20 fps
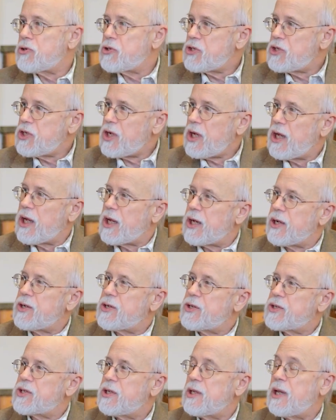
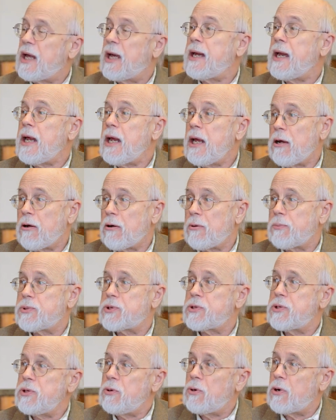change that
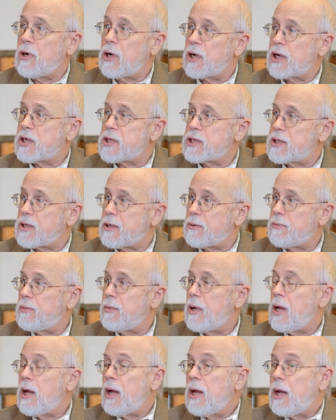helps the organism